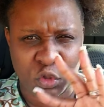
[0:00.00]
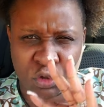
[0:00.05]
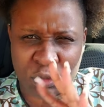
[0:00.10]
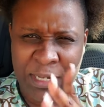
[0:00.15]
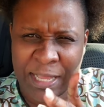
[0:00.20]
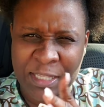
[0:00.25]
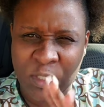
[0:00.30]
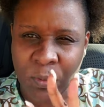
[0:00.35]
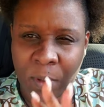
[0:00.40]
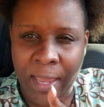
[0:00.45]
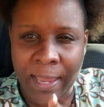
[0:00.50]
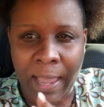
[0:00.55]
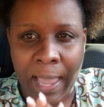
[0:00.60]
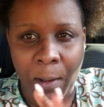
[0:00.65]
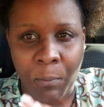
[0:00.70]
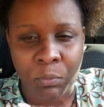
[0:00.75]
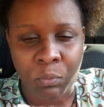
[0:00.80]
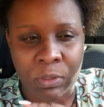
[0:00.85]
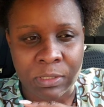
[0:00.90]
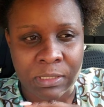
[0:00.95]
So that's why
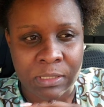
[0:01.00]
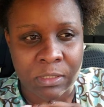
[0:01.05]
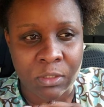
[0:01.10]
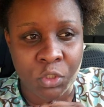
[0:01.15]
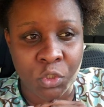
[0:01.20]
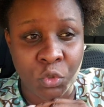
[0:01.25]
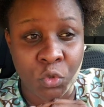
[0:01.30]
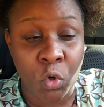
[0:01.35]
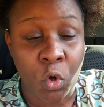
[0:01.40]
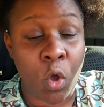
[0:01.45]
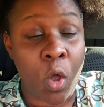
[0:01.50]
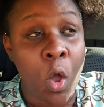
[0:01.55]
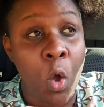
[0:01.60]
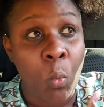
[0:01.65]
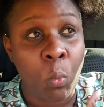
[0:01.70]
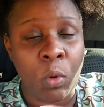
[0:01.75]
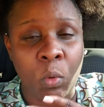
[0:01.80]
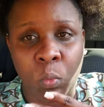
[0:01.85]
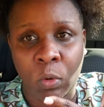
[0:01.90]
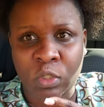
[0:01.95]
I wasn't sure,
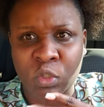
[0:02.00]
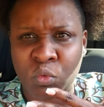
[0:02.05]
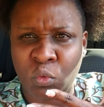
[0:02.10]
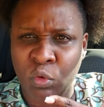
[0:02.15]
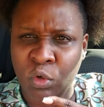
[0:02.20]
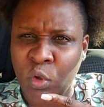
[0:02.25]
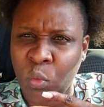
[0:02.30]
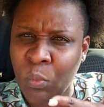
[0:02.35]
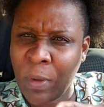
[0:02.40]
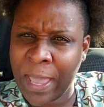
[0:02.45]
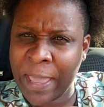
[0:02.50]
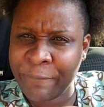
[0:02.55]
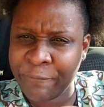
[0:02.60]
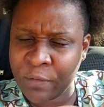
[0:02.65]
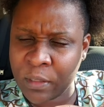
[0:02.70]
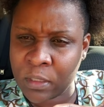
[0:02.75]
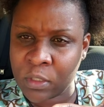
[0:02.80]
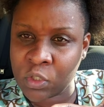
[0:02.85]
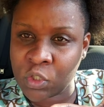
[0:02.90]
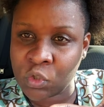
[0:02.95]
well, what's going on? Why am I
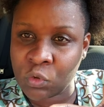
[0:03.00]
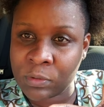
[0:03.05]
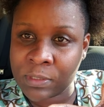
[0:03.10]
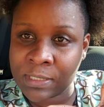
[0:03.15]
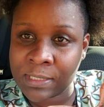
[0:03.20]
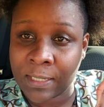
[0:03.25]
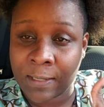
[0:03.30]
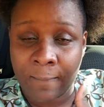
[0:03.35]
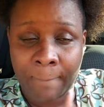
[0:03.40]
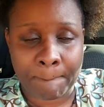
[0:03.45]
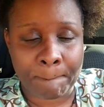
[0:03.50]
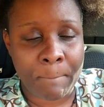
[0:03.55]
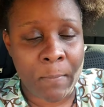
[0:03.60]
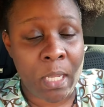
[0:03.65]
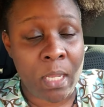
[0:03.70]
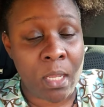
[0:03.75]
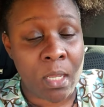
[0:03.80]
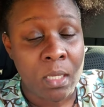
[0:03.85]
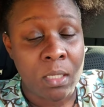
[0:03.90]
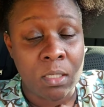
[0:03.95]
feeling so sick?
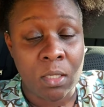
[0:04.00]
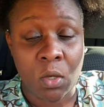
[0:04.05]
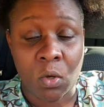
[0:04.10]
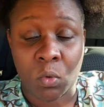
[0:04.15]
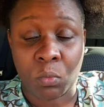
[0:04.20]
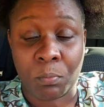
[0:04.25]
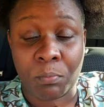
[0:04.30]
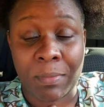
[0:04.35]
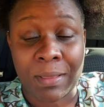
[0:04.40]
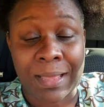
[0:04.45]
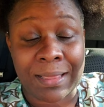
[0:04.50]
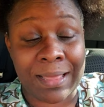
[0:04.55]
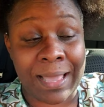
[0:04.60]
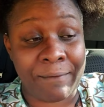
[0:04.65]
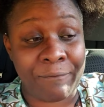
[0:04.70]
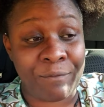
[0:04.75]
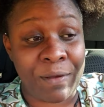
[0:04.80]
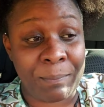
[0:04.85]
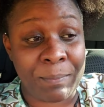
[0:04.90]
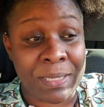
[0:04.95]
Yo,
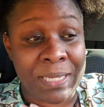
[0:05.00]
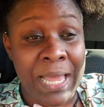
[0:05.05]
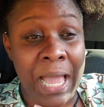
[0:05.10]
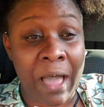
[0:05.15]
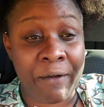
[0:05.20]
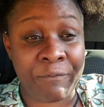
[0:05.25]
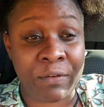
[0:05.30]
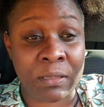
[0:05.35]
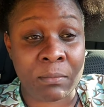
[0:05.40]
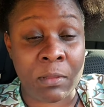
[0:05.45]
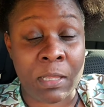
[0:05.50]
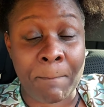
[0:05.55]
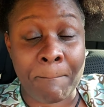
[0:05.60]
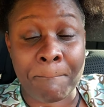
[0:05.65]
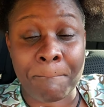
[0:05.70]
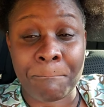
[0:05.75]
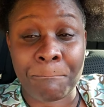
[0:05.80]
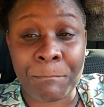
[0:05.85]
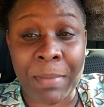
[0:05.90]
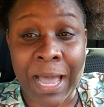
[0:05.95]
I've been having
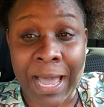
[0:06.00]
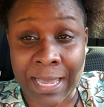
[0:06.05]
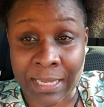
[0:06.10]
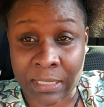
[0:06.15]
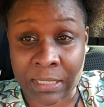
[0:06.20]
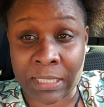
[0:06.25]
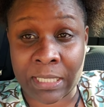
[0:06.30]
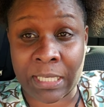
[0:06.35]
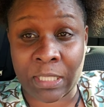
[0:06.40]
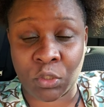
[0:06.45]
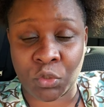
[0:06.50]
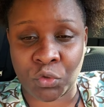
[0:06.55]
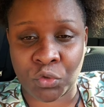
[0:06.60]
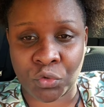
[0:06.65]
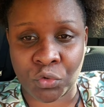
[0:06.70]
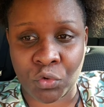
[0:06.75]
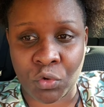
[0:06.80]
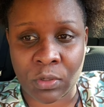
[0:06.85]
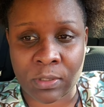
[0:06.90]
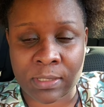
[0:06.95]
mad heat
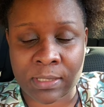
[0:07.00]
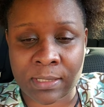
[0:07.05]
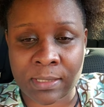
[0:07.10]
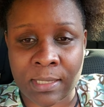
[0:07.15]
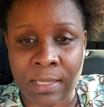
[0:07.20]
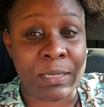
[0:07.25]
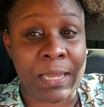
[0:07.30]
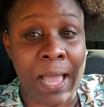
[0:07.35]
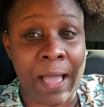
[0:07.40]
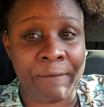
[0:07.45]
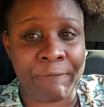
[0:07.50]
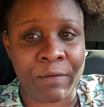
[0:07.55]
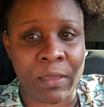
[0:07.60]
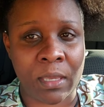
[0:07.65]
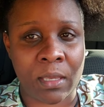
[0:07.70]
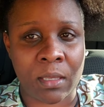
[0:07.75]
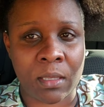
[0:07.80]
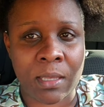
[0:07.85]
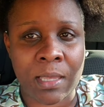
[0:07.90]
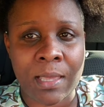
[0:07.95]
strokes, been
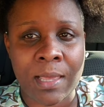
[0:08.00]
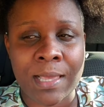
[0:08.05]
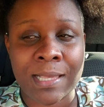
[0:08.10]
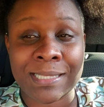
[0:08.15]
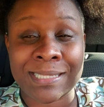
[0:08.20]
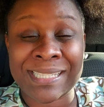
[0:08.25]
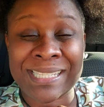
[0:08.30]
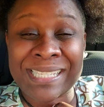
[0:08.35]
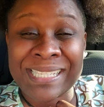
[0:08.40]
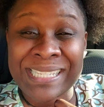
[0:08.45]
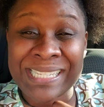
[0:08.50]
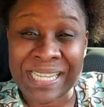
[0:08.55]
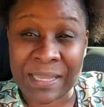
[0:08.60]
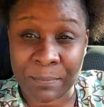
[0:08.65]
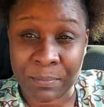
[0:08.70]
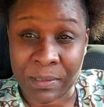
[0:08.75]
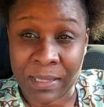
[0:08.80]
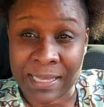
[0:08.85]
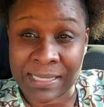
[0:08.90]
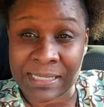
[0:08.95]
having
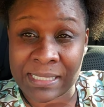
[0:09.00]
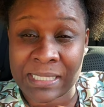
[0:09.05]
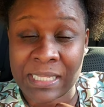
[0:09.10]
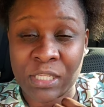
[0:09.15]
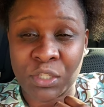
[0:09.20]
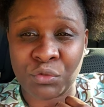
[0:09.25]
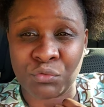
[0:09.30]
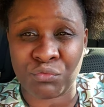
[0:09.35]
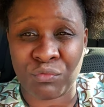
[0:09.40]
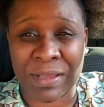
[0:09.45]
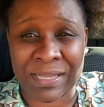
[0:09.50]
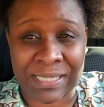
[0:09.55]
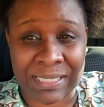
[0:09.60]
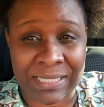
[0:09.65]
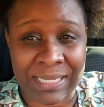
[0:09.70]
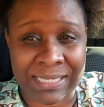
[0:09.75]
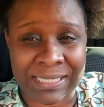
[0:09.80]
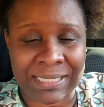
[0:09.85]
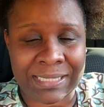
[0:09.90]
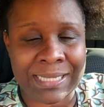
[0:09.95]
sleeplessness,
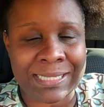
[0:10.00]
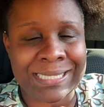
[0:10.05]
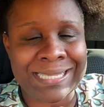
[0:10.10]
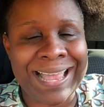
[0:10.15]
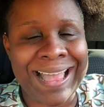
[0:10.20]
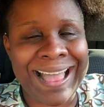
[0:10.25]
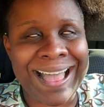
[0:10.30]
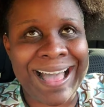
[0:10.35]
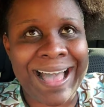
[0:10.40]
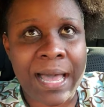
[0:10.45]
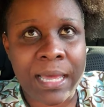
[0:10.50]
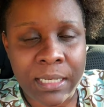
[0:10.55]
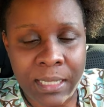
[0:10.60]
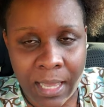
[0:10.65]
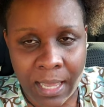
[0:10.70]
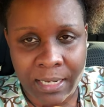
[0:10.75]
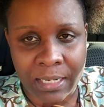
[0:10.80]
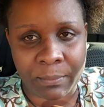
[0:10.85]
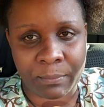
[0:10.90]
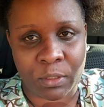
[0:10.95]
restlessness,
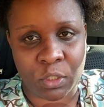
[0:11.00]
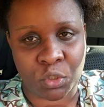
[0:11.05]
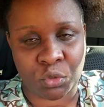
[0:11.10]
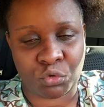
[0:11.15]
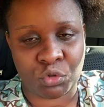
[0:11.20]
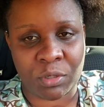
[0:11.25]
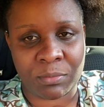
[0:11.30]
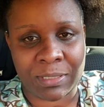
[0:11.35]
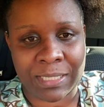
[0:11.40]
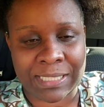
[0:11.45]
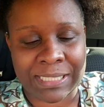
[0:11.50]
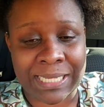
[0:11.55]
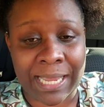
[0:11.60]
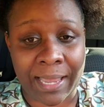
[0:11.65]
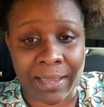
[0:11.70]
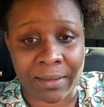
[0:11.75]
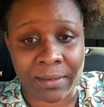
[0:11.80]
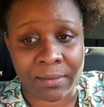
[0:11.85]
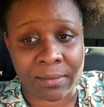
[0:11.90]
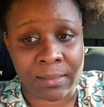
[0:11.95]
and, and I'm extremely
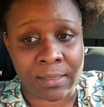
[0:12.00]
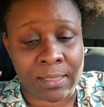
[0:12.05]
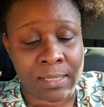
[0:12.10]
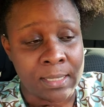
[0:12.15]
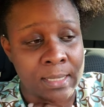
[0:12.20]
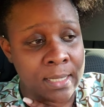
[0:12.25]
tired.